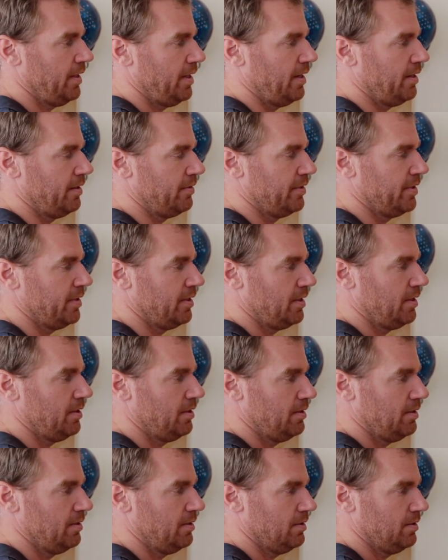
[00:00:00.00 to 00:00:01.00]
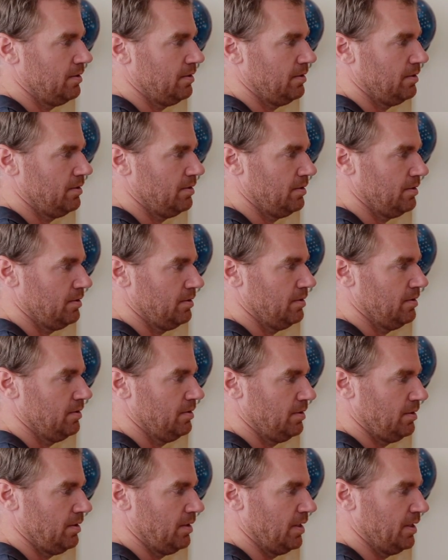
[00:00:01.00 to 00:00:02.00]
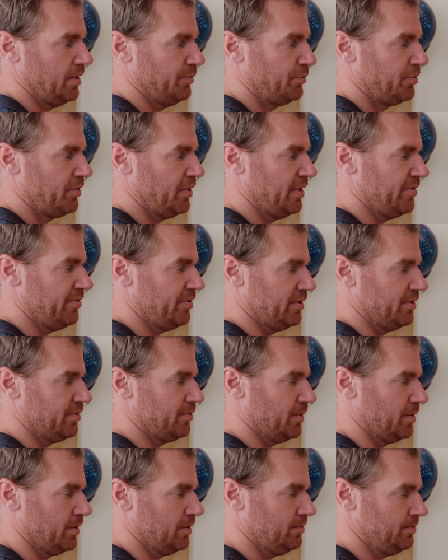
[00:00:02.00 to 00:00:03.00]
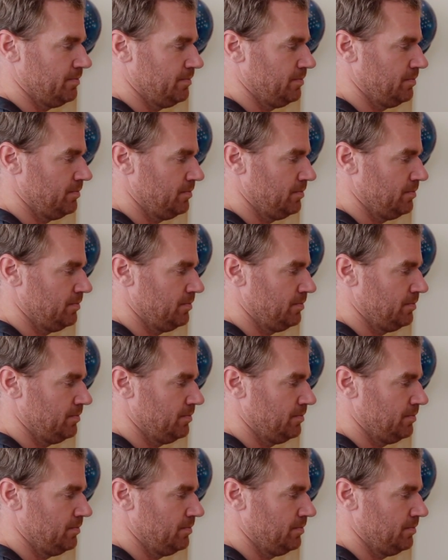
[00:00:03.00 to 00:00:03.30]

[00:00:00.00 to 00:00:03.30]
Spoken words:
area than the previous one.